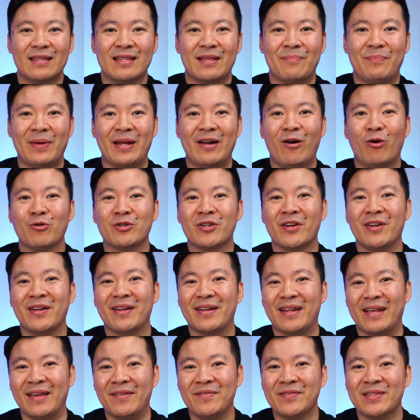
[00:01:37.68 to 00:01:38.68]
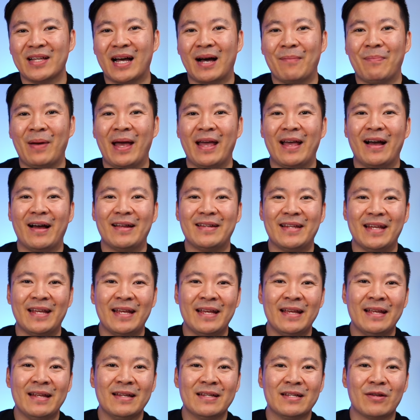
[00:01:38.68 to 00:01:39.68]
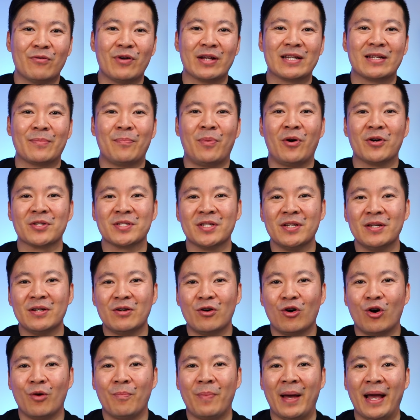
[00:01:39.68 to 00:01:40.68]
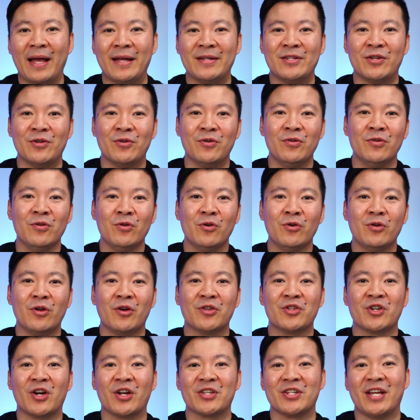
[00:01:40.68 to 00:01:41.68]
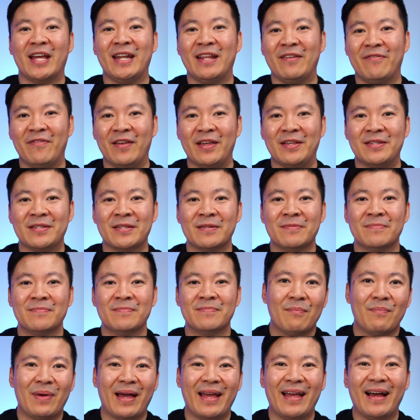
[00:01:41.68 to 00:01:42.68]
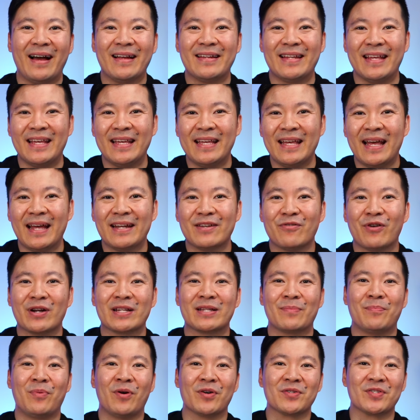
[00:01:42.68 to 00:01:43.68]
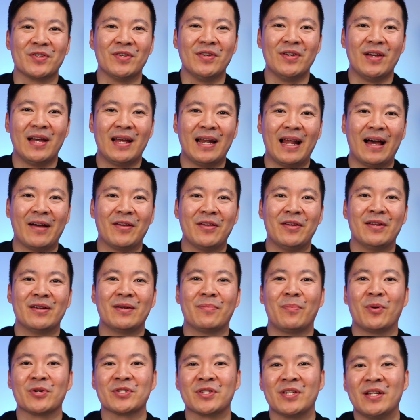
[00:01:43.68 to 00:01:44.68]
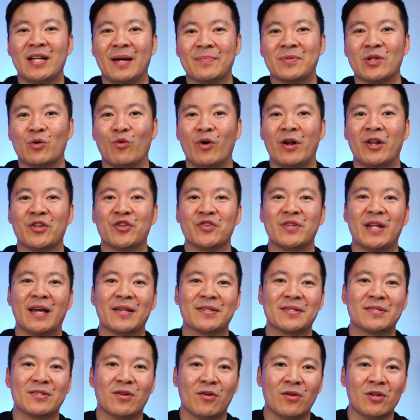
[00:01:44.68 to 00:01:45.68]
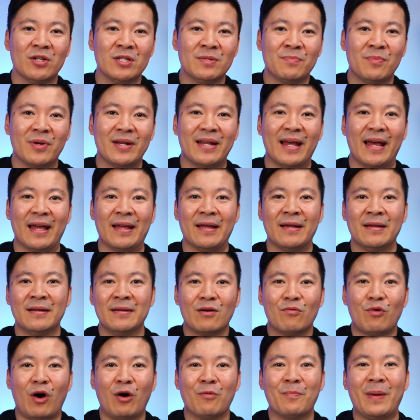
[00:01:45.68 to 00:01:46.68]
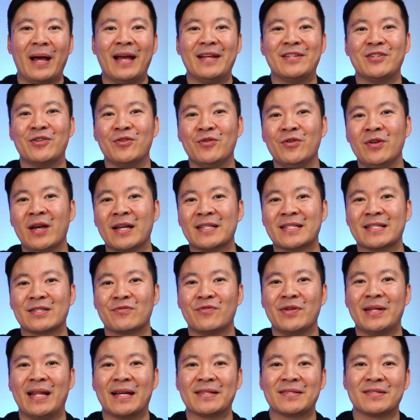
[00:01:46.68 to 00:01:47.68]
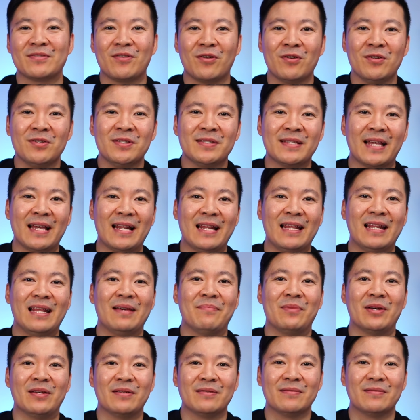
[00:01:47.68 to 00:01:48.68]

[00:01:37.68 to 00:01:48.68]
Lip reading: The better alternatives are PayID, direct deposit, or Pay2 who don't charge any fees. PayID and direct deposit allow you to deposit up to $100,000 per day, while Pay2 has a $3,000 daily limit.